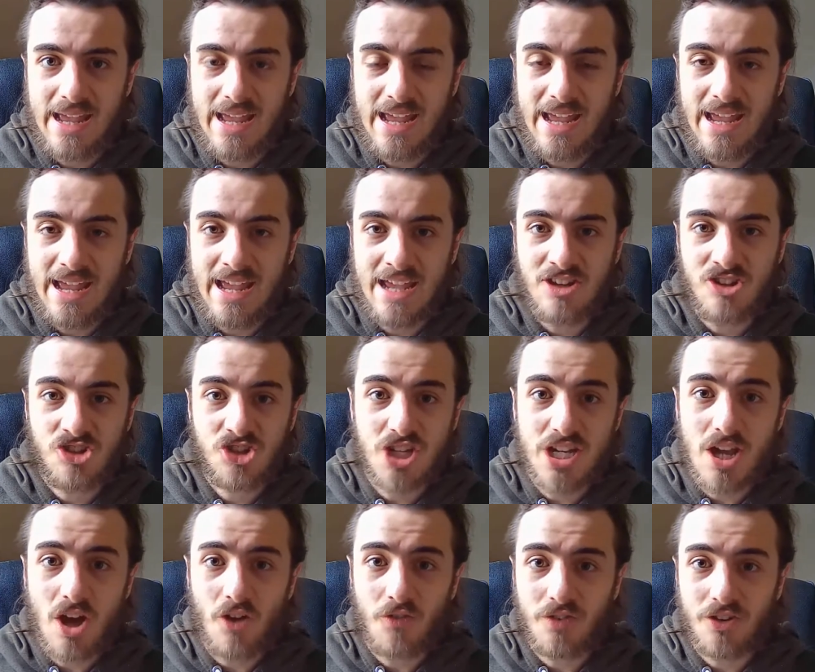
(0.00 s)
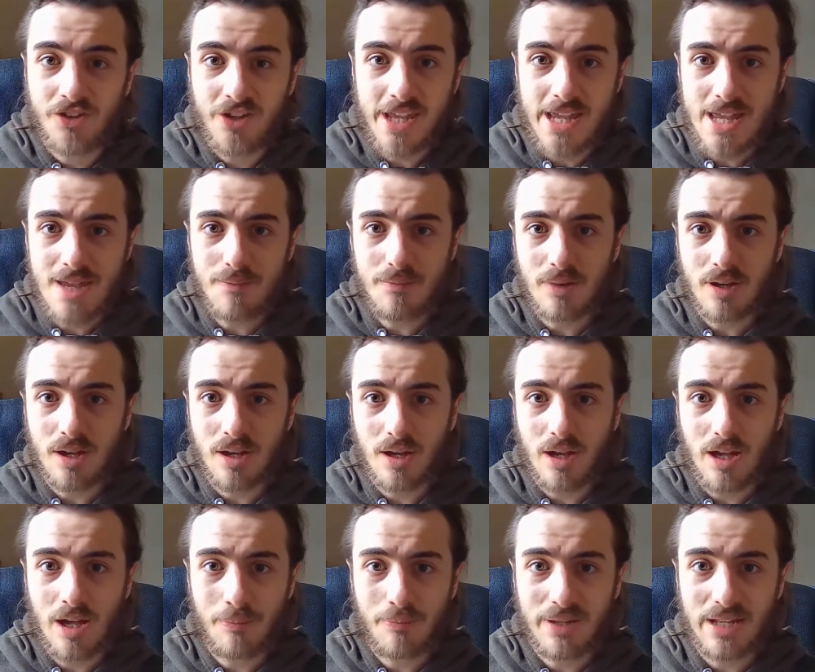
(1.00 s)
and she offers him
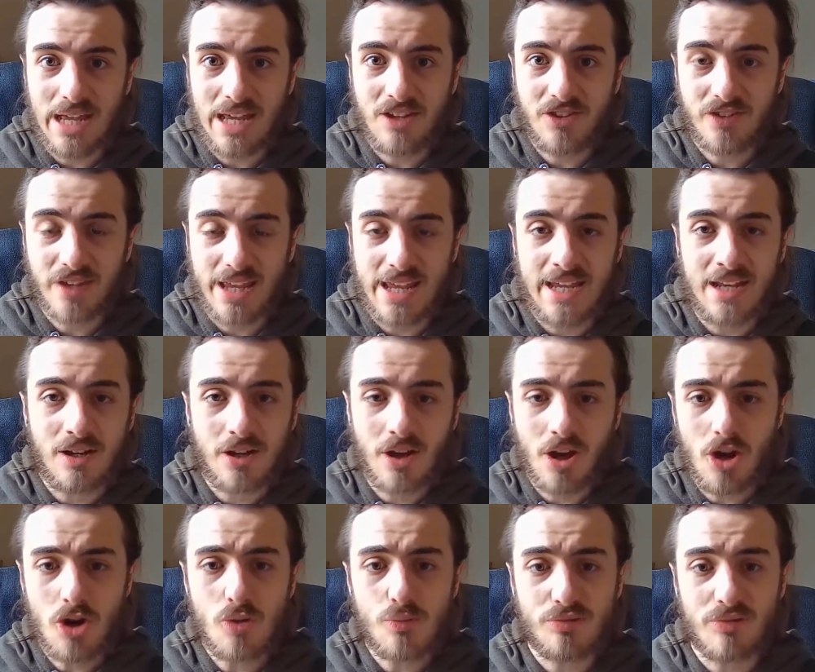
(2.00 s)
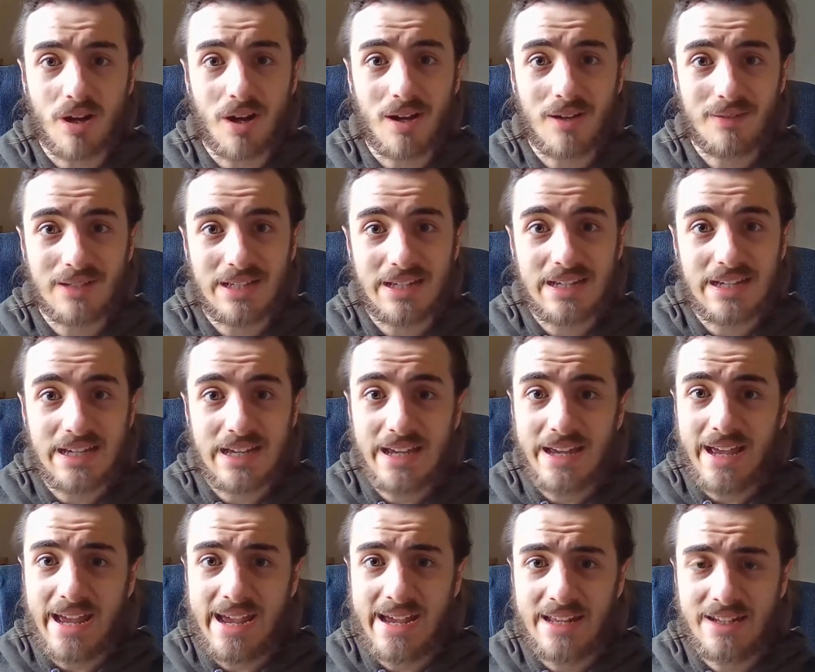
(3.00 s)
a place in Cobra.
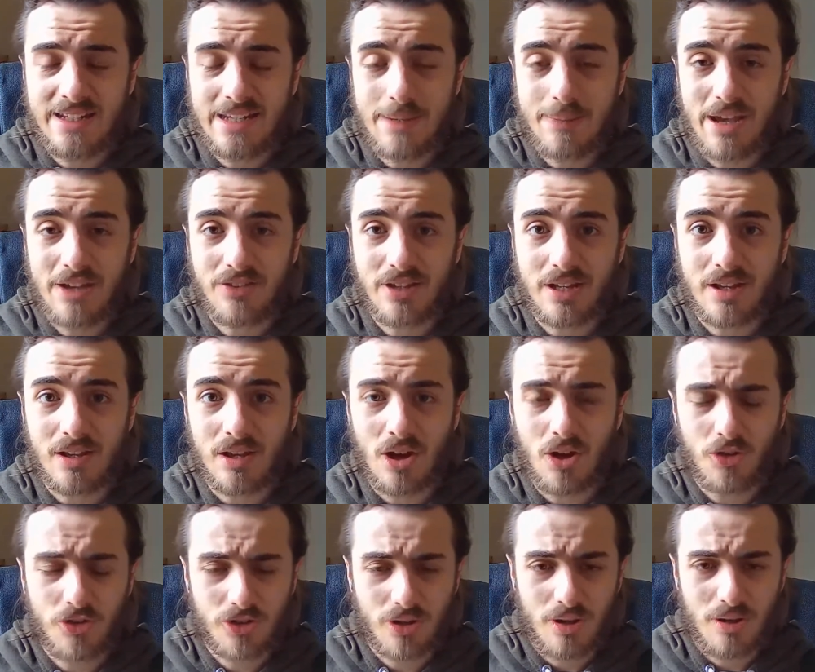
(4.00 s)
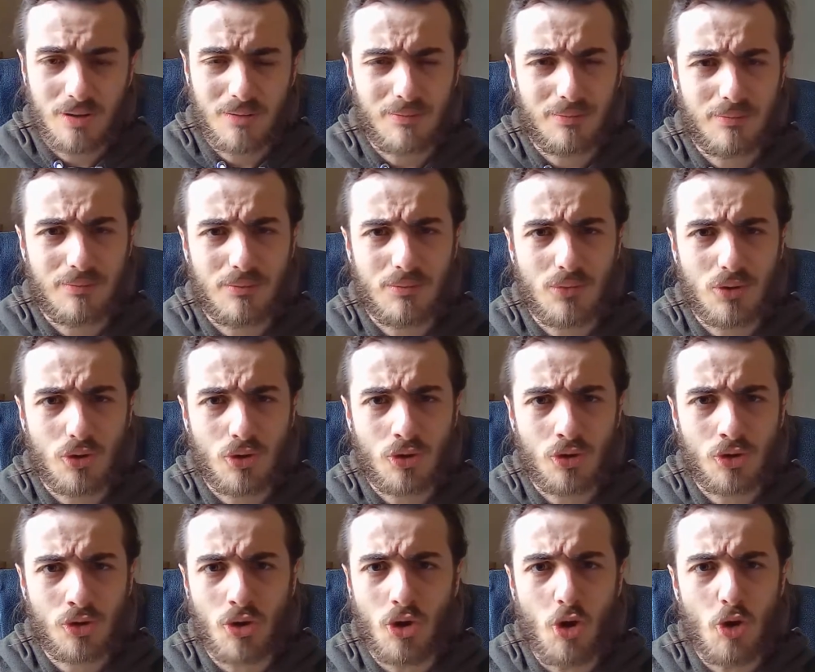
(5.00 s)
And he basically goes,
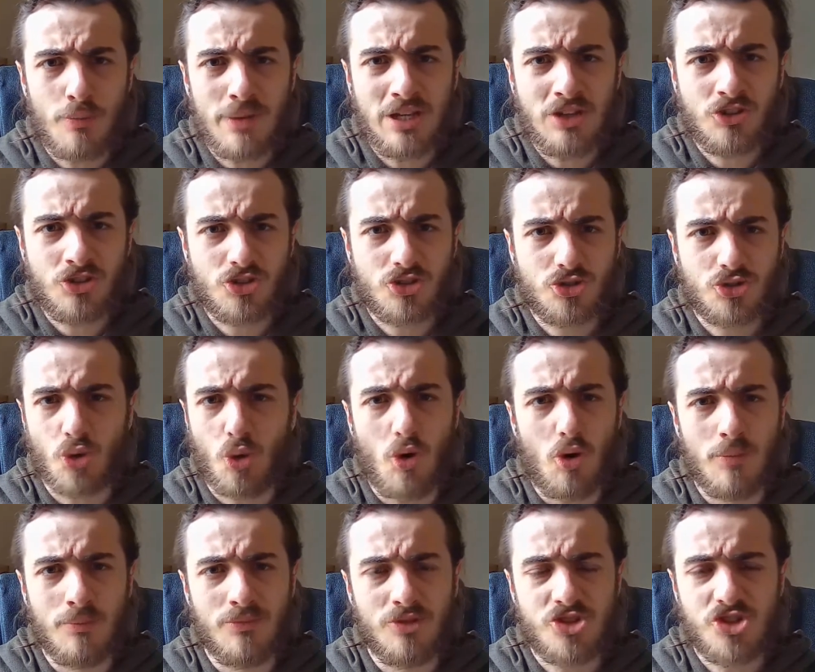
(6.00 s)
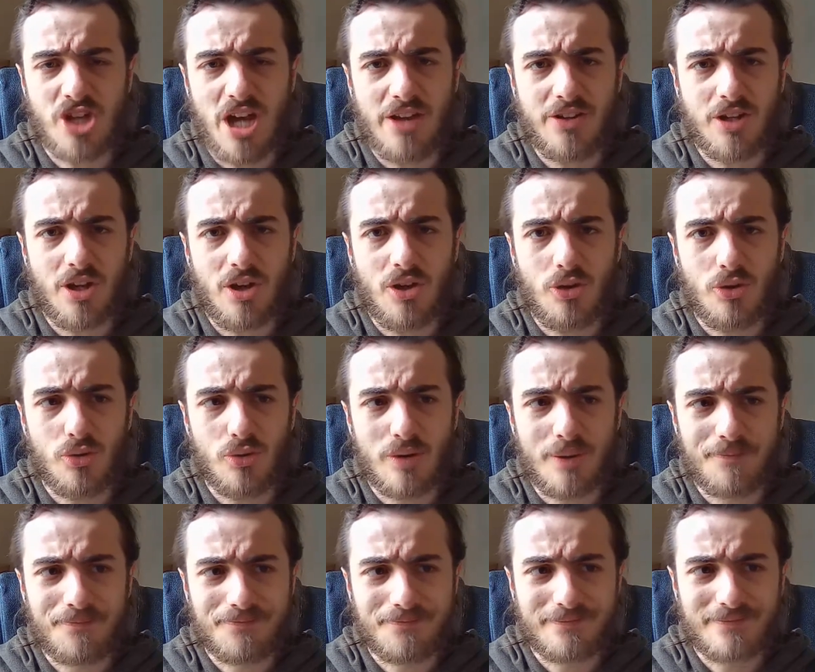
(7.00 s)
"Call me Storm Shadow."
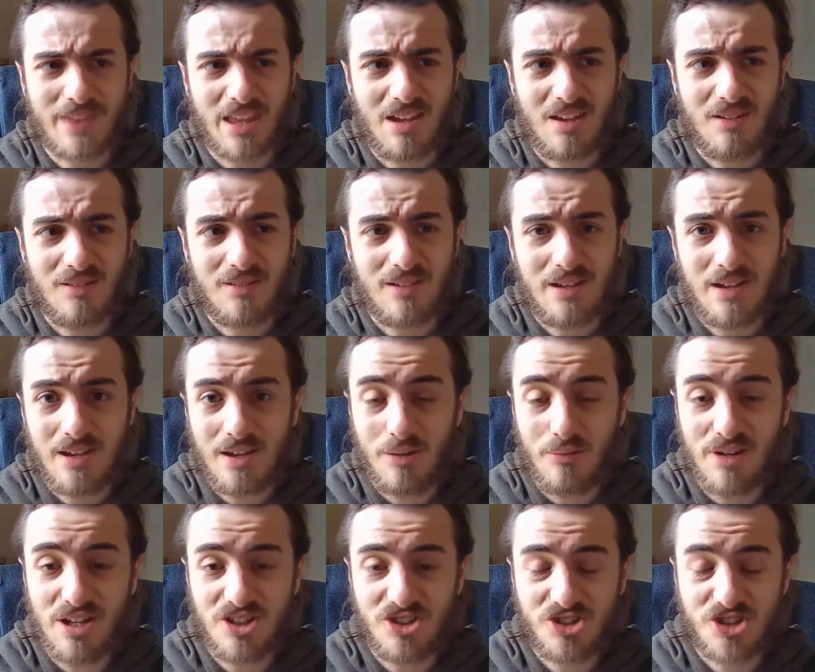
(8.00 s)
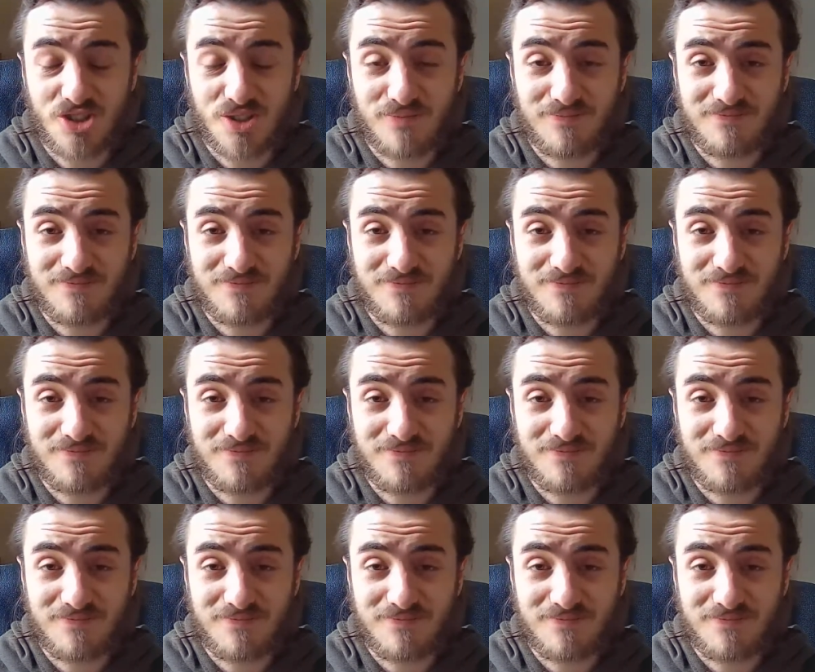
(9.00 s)
Which